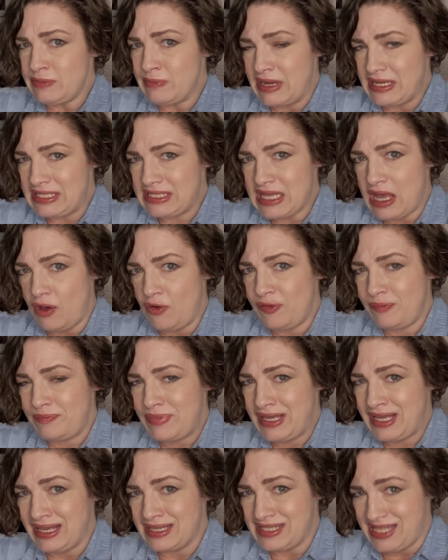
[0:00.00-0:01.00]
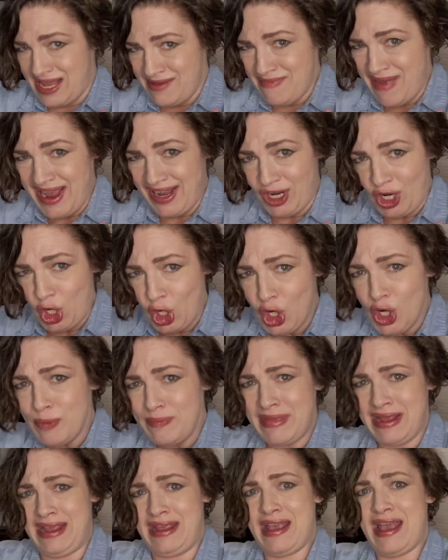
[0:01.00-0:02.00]
myself because he might
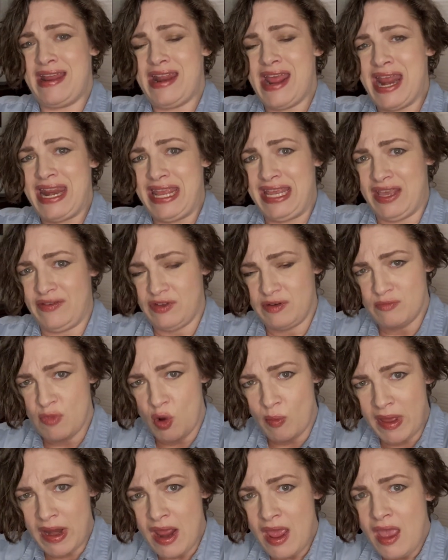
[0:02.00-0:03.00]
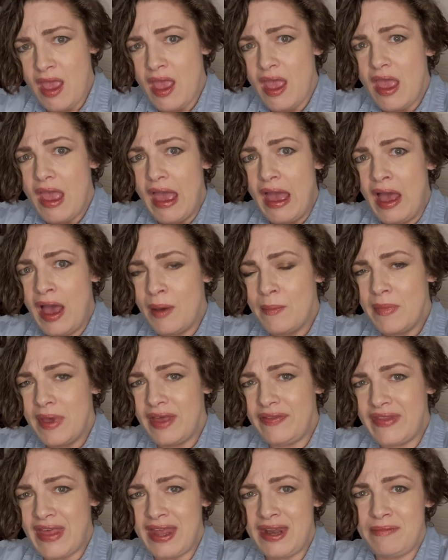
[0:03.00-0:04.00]
hurt me at any given moment.
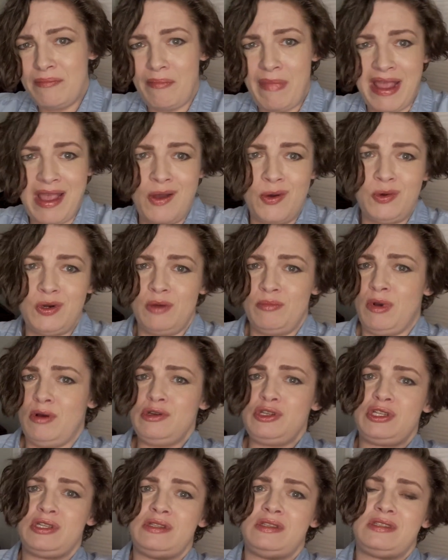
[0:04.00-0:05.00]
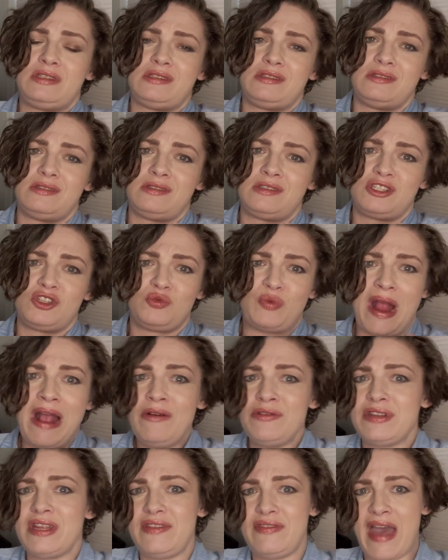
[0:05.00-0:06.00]
And then my own emotions
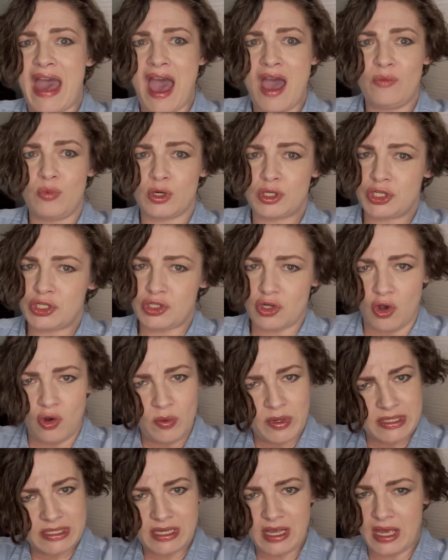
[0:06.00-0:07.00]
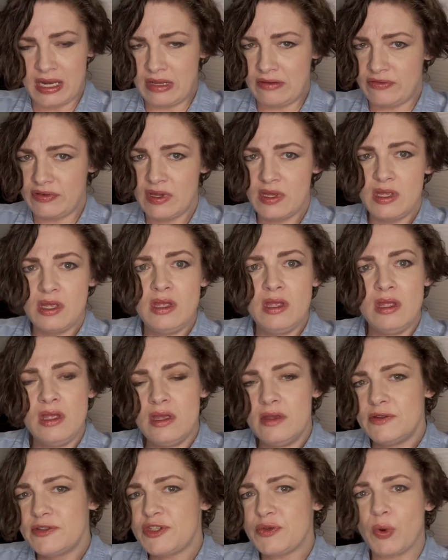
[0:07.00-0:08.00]
surrounding that were just always kind of
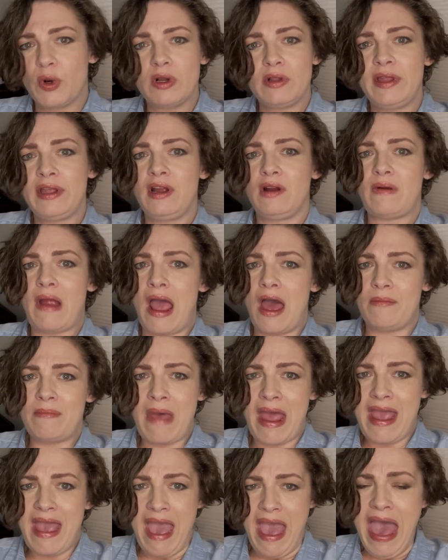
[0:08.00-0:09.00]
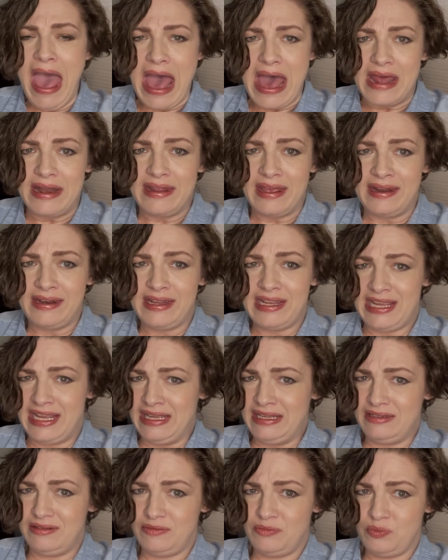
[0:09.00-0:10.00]
swirling around my head. And
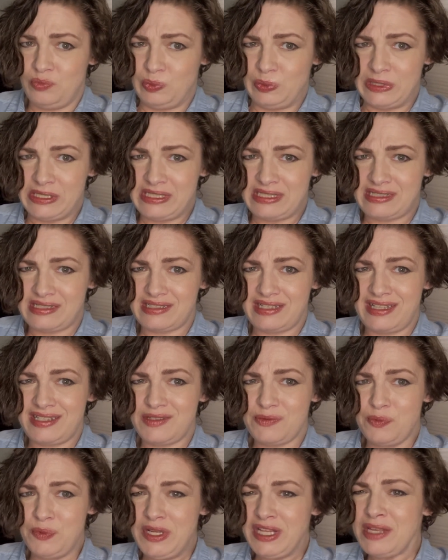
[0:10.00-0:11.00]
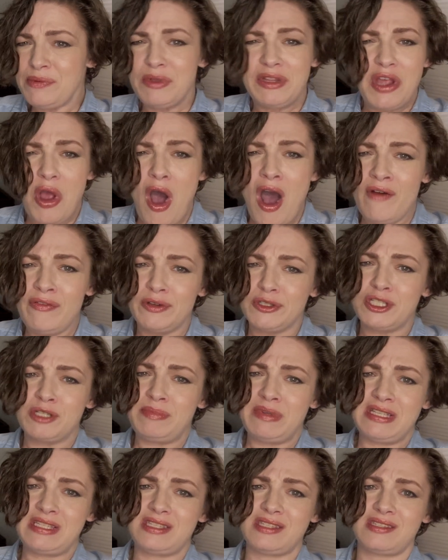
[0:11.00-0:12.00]
it's really, really awful to
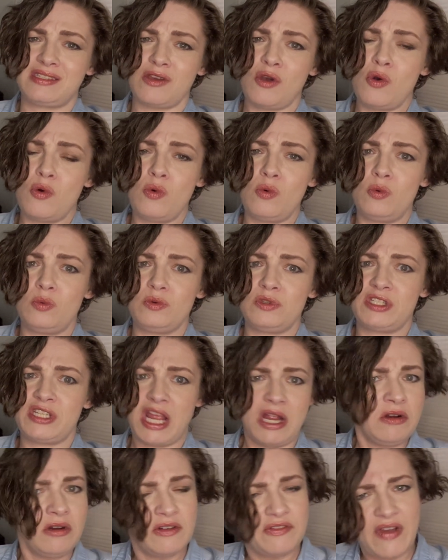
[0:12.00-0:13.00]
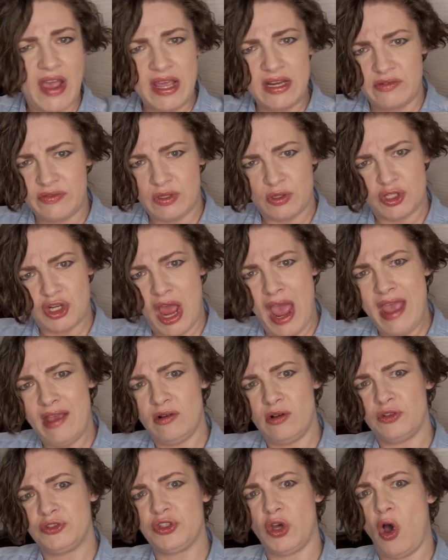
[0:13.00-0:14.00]
be so terrified of your child